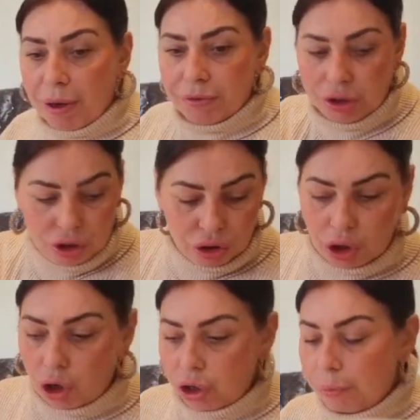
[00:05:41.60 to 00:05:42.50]
having to
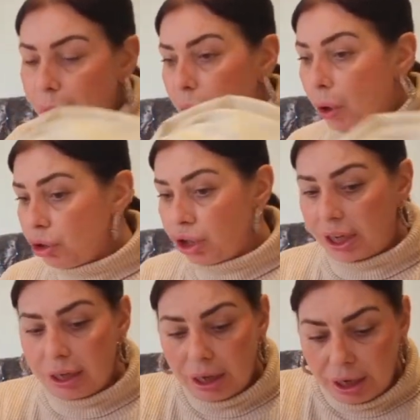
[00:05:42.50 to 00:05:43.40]
dry my
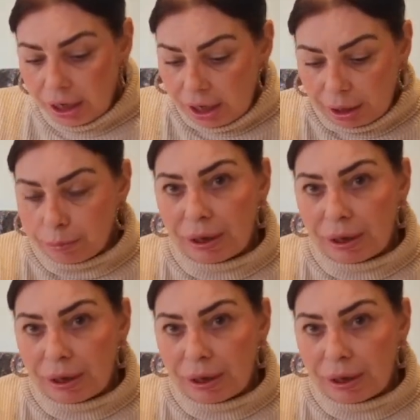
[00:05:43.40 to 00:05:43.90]
washing. And